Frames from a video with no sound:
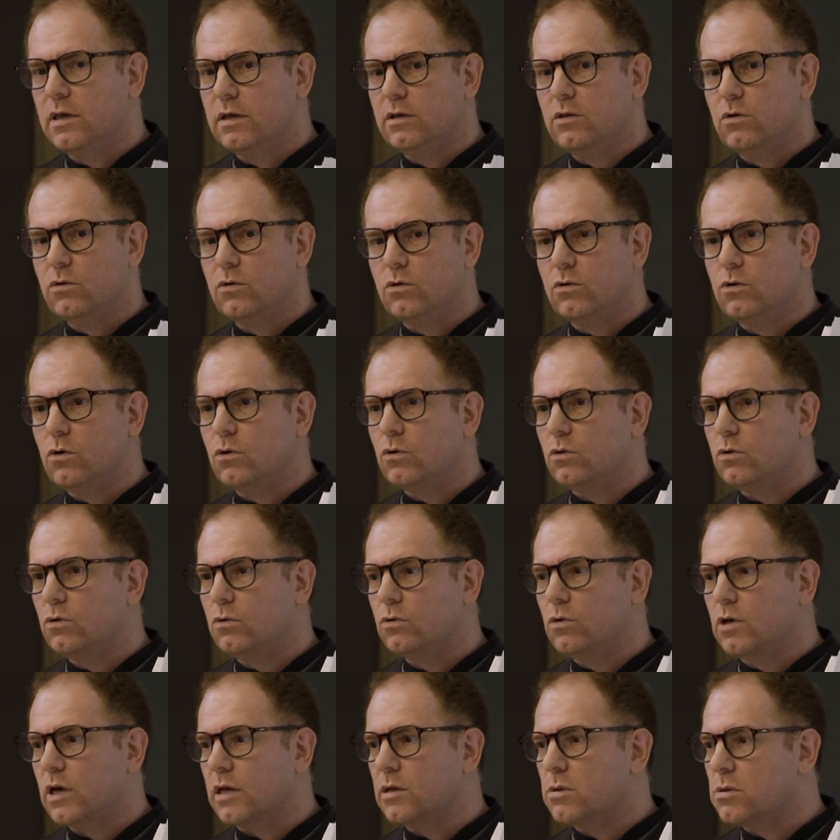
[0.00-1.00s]

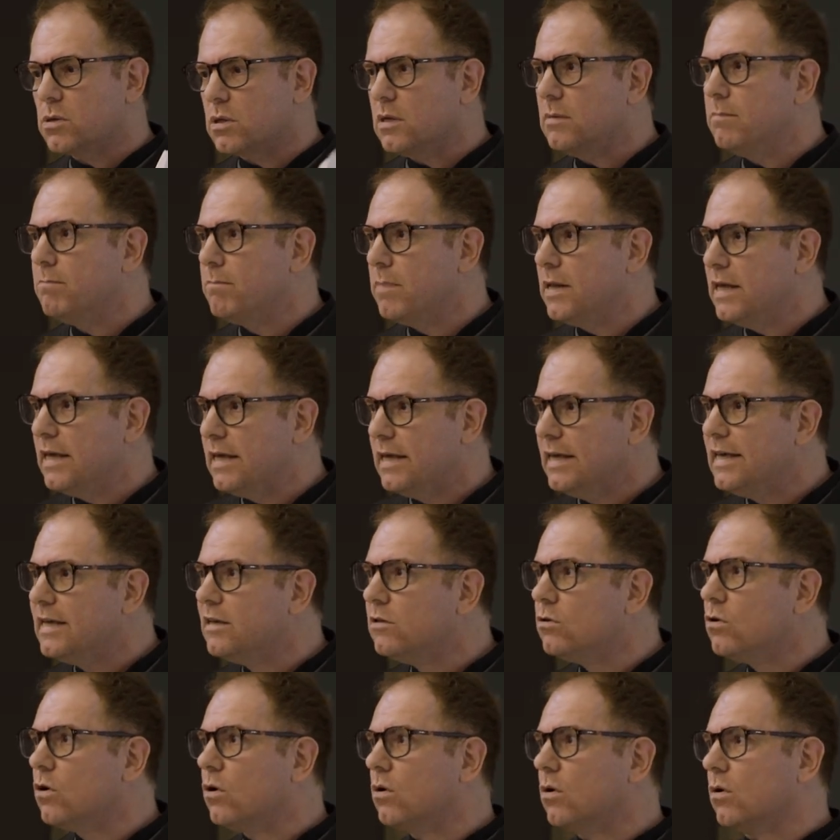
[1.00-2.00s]
you can simply
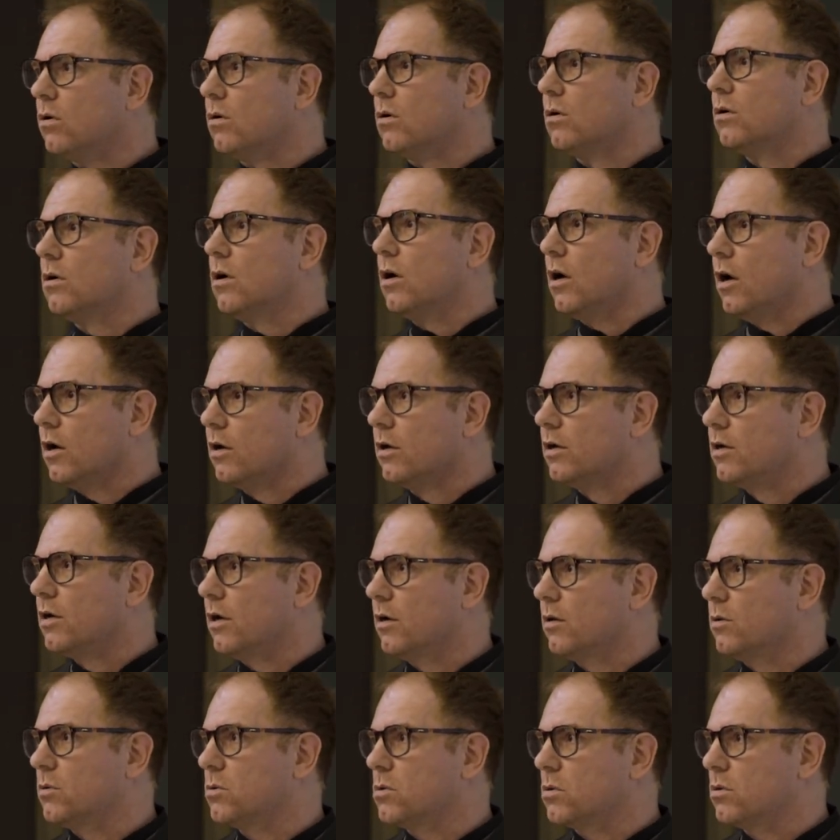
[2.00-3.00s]
ignore
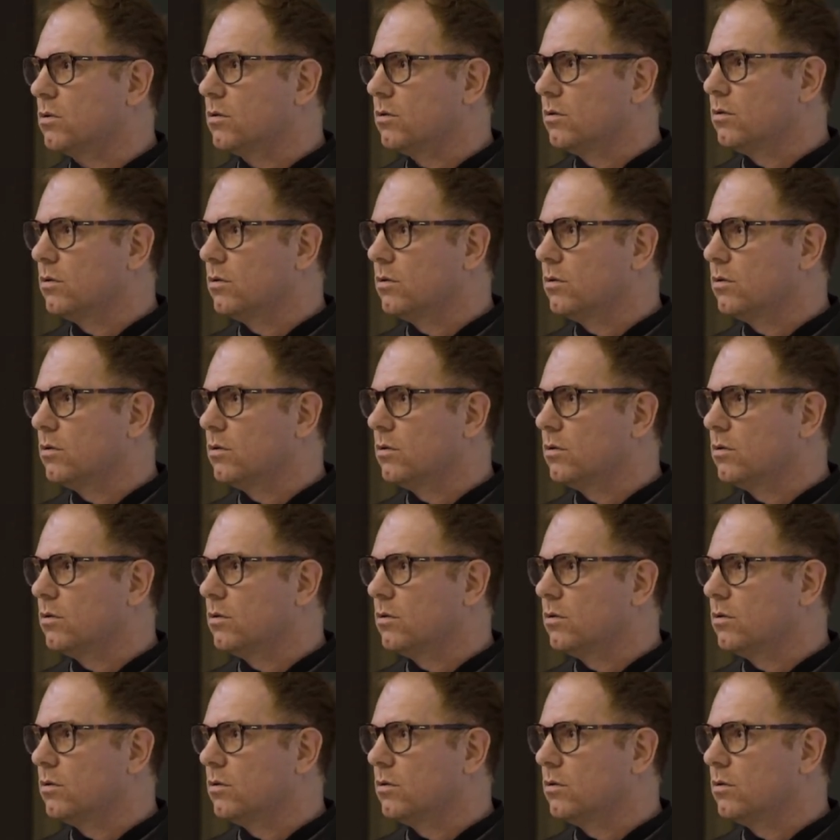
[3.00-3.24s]
uncles.